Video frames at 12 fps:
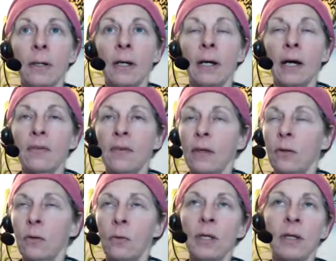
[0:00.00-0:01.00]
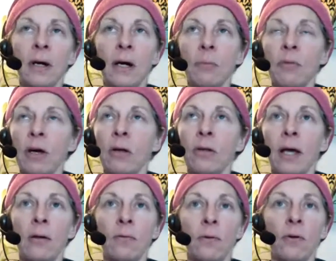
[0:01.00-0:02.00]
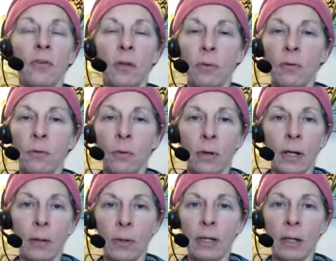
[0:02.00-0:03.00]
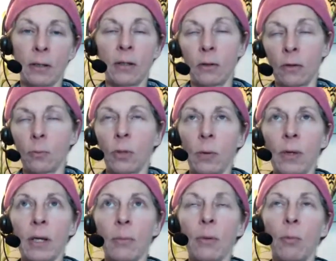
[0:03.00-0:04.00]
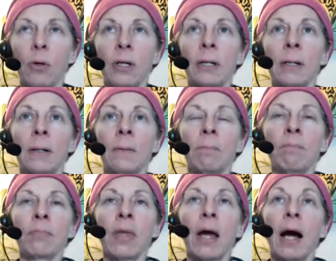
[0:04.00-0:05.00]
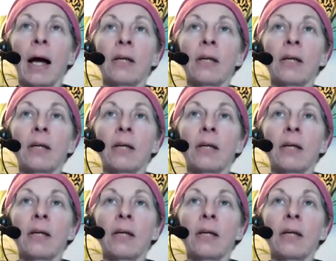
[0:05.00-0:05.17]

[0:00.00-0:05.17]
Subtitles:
I say it 3 times out loud, first thing before I wake up, when I wake up in the morning. I